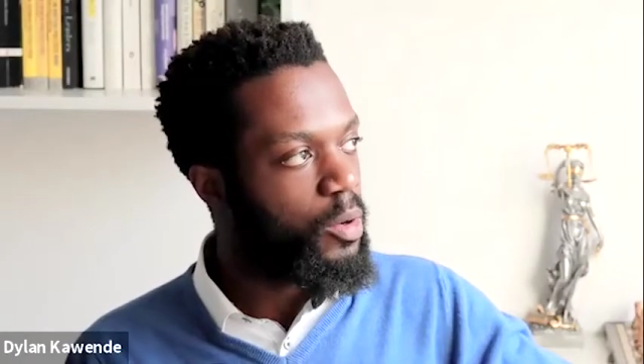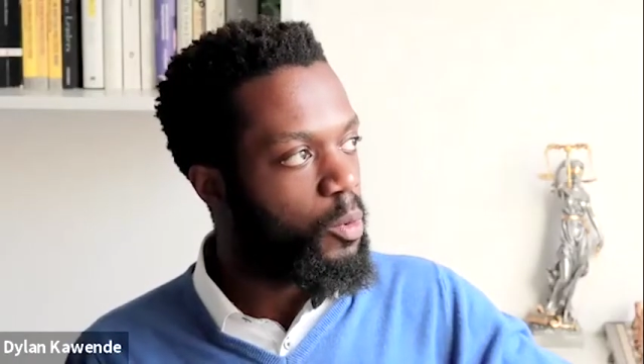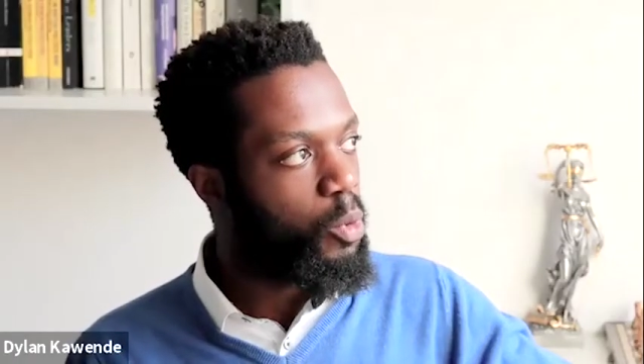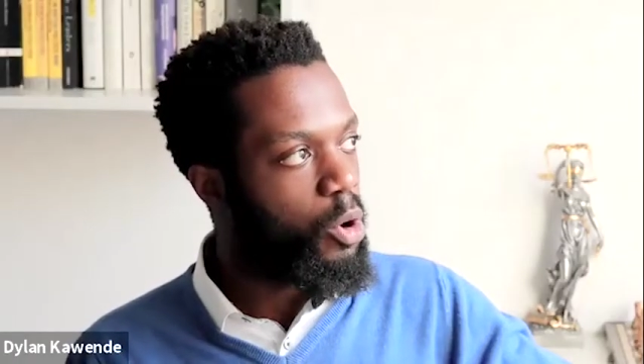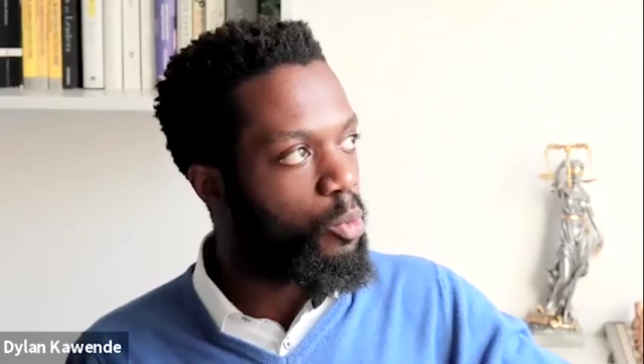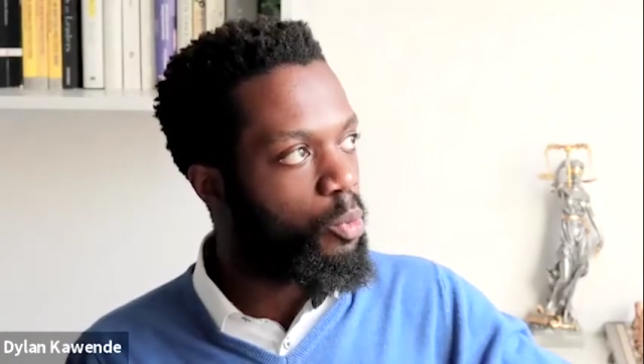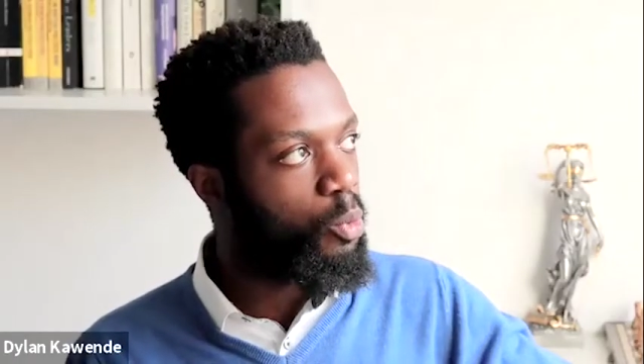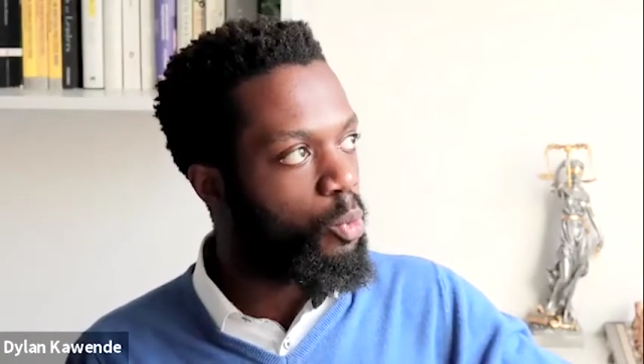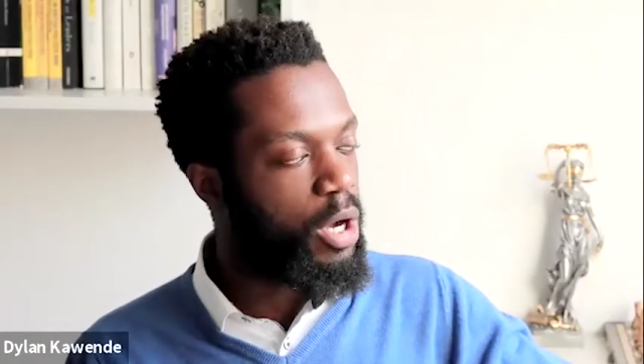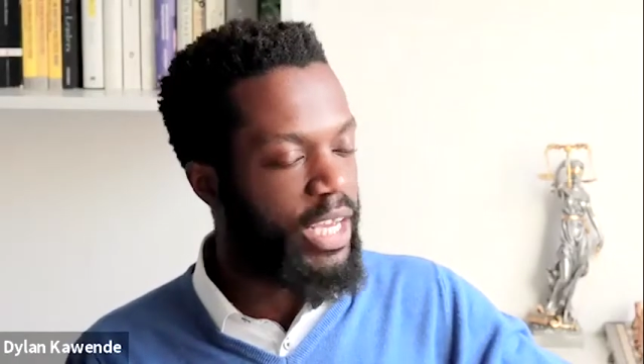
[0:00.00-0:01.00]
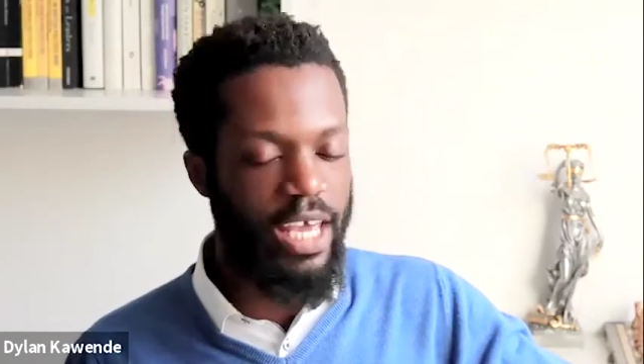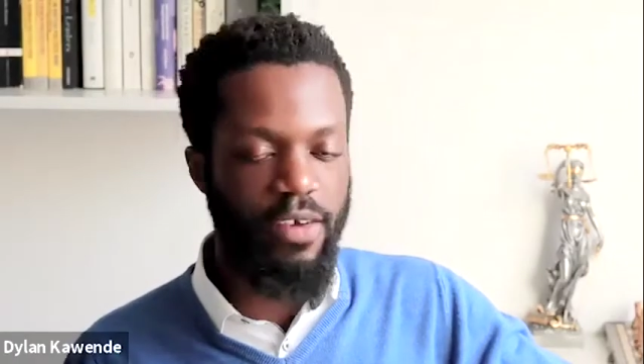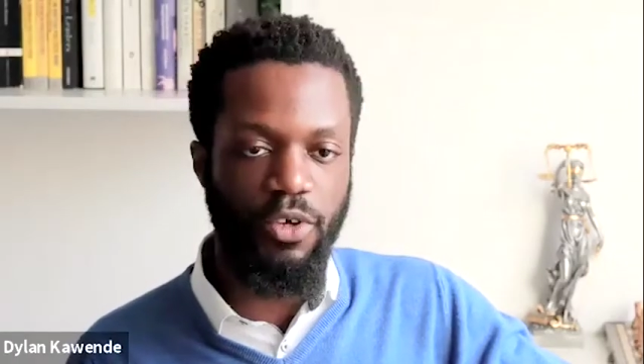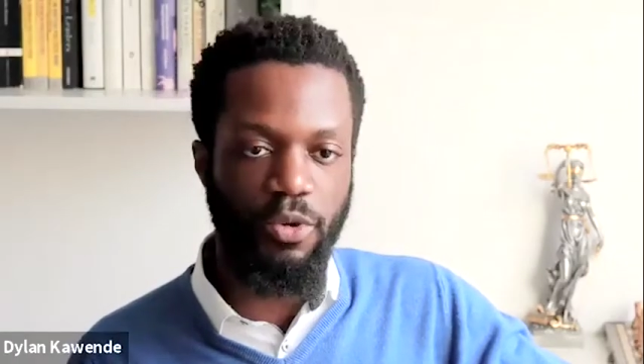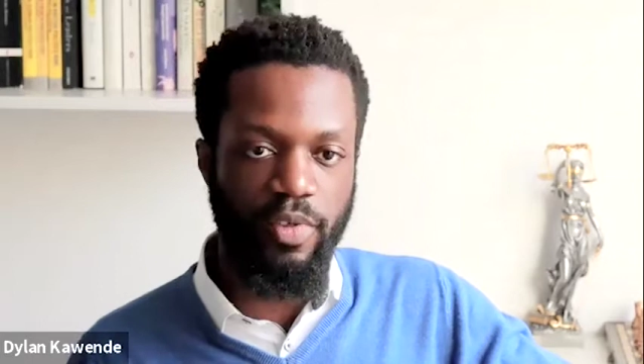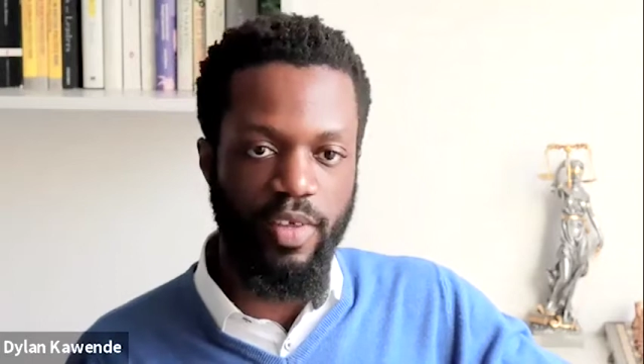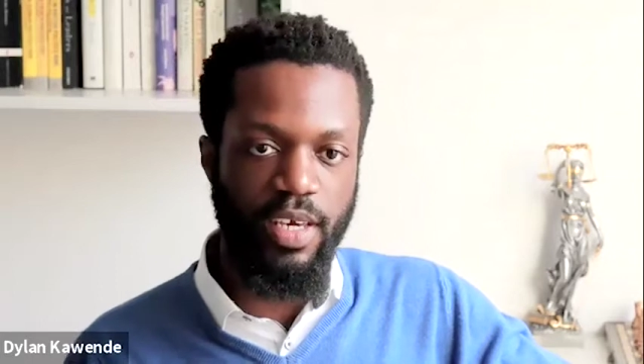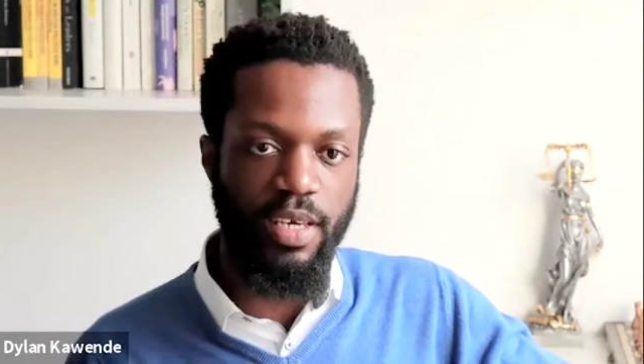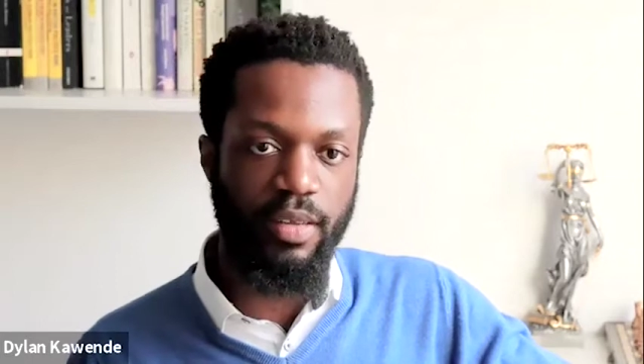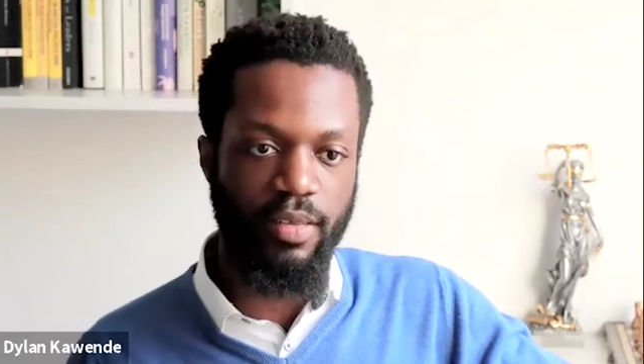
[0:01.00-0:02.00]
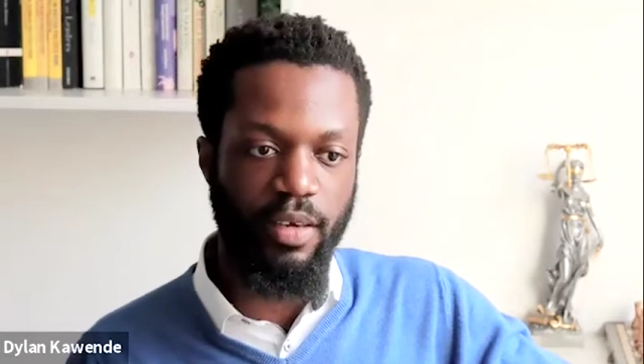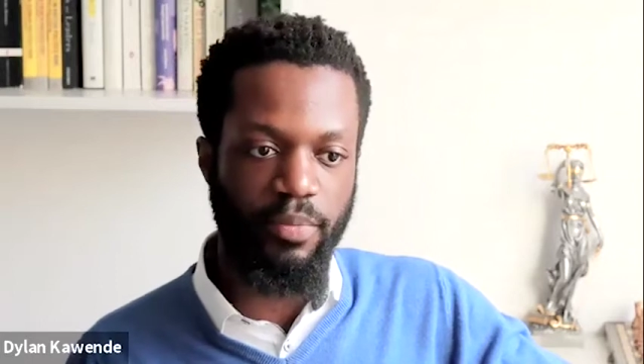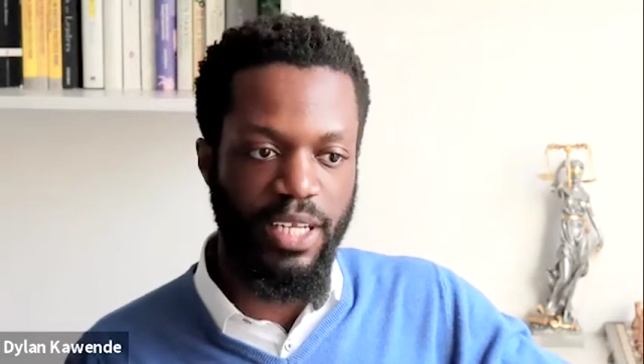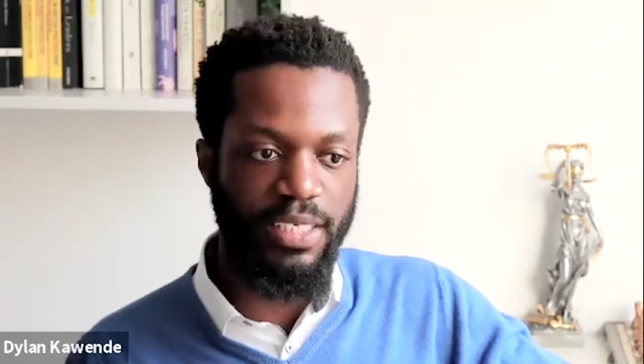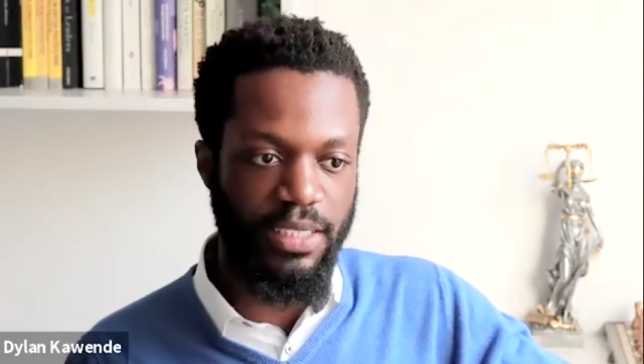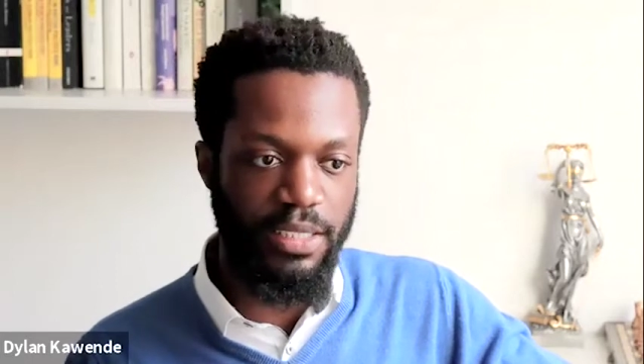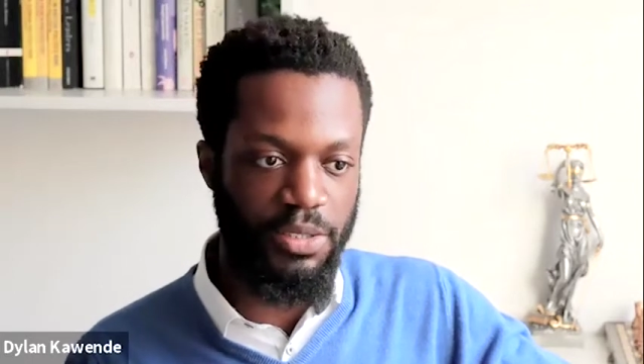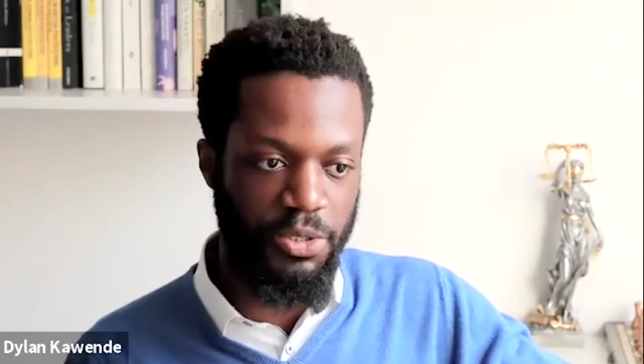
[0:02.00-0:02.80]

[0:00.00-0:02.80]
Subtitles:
What gave you the ability